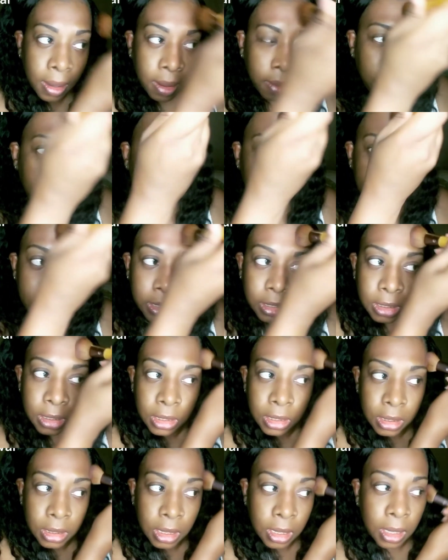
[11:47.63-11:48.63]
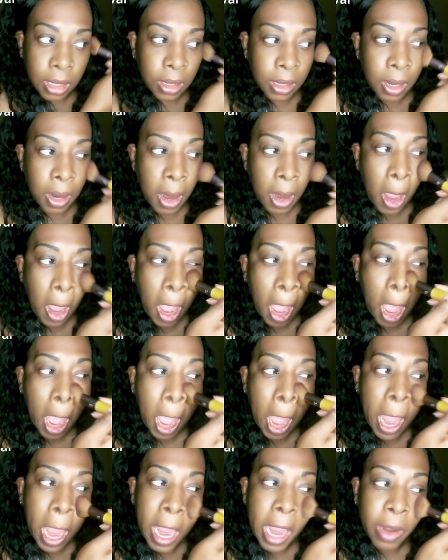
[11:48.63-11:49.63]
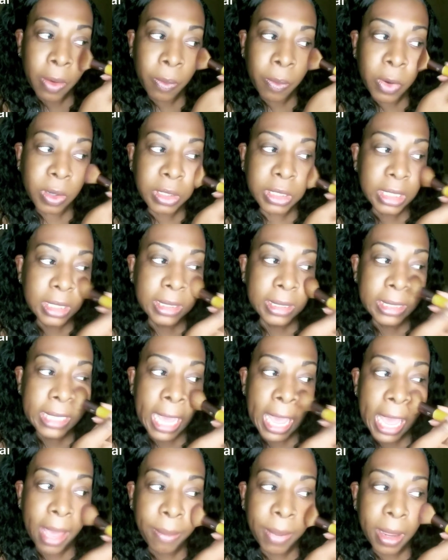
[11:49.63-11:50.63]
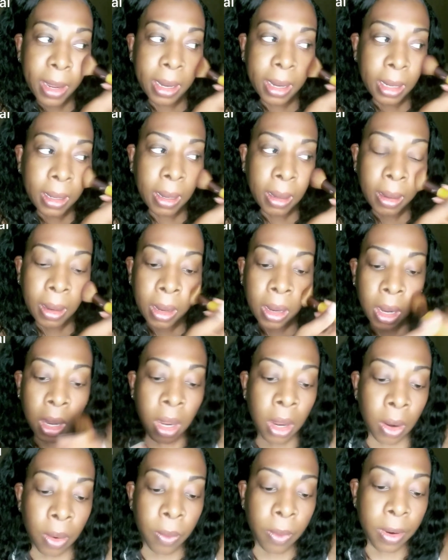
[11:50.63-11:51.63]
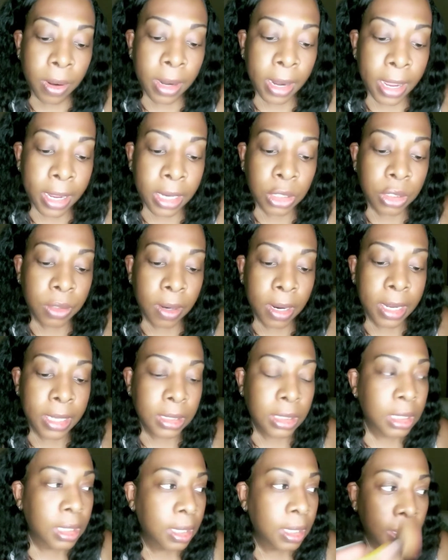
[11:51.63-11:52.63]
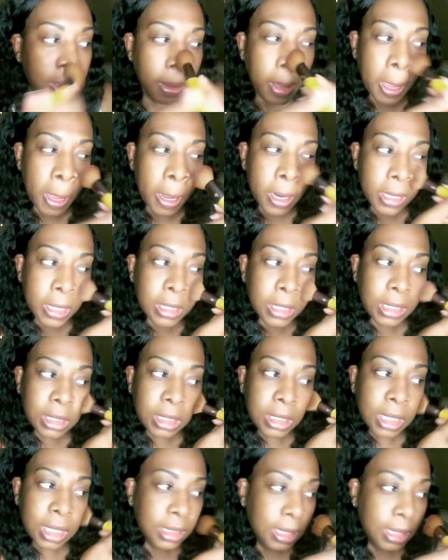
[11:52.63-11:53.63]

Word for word: brush, and we're just dabbing. We're not trying to, this is just a